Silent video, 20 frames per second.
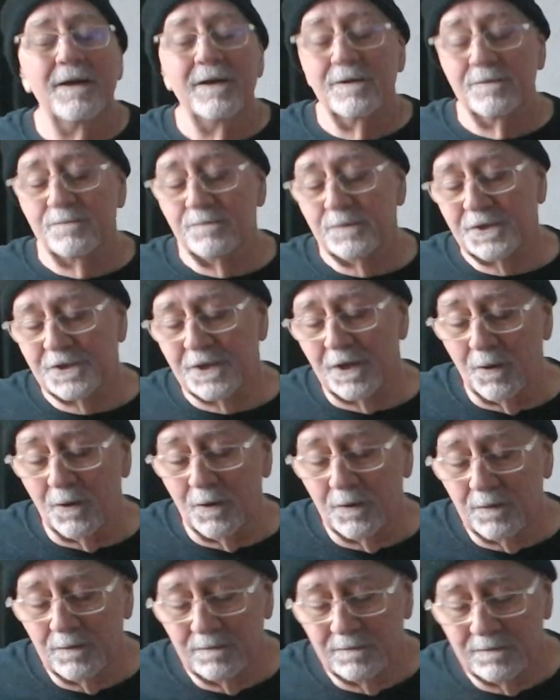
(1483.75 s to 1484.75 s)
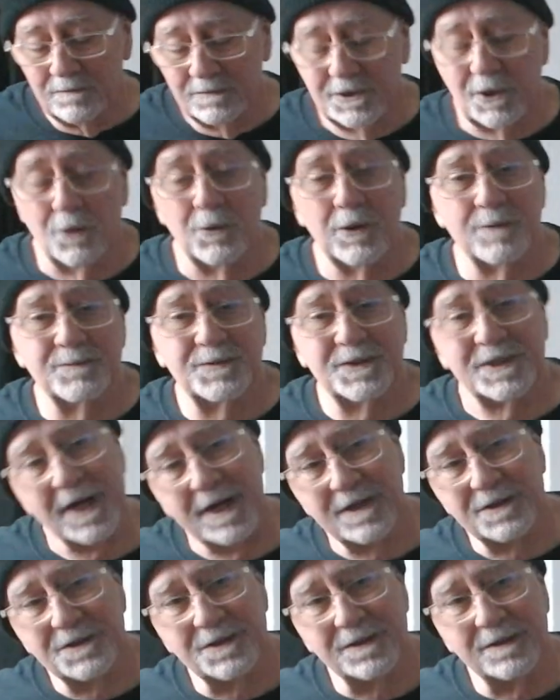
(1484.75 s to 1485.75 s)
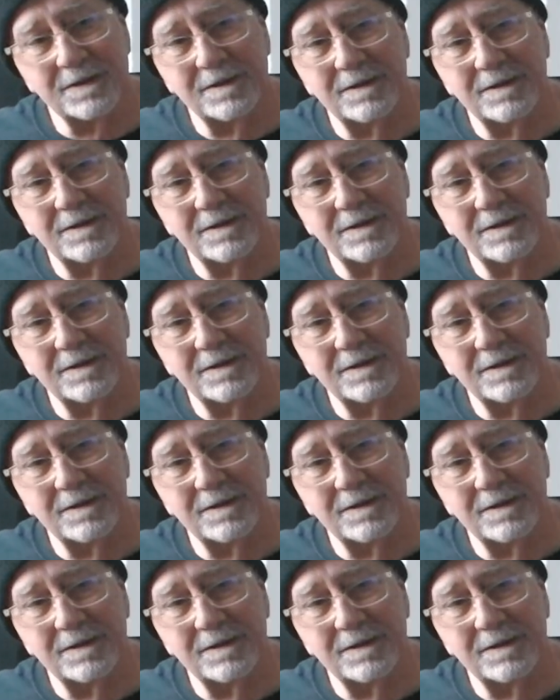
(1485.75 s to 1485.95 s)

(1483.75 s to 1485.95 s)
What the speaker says: So don't obsess